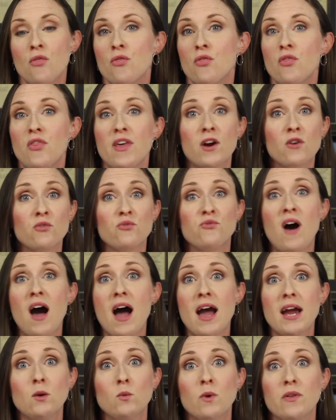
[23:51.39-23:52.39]
They're
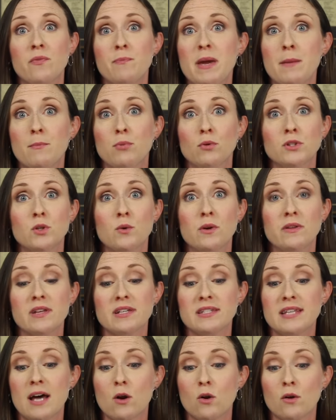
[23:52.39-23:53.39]
fine with people doing
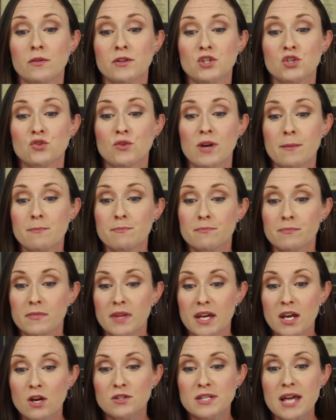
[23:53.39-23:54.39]
this out on the street.
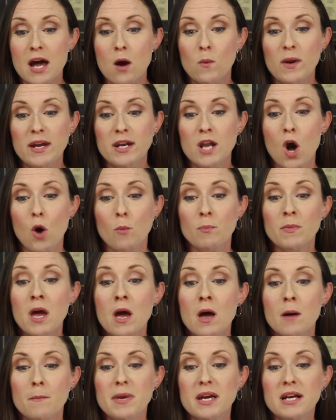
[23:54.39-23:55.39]
Here's how we know.
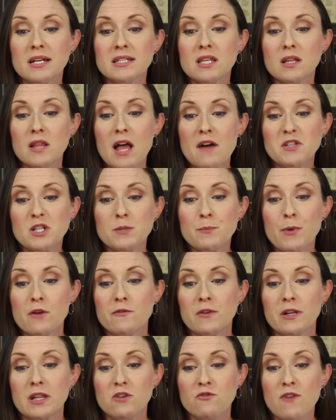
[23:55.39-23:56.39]
Because the left is
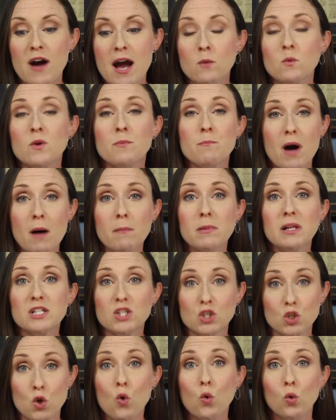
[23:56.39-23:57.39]
perfectly fine with public
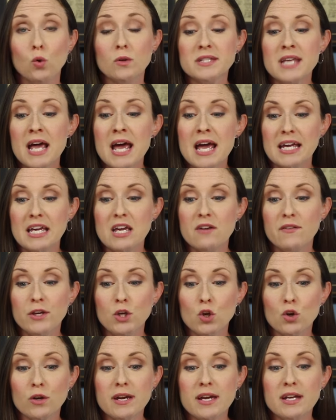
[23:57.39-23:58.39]
schools
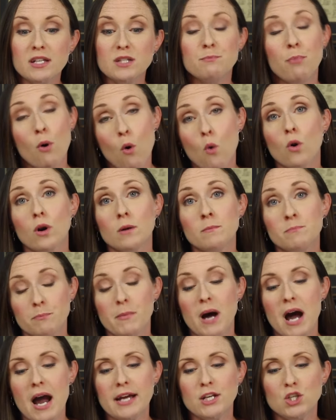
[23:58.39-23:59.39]
giving your kids porn
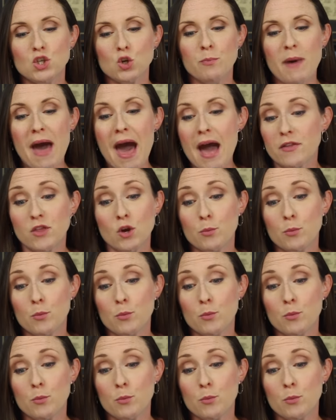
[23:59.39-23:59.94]
behind your back.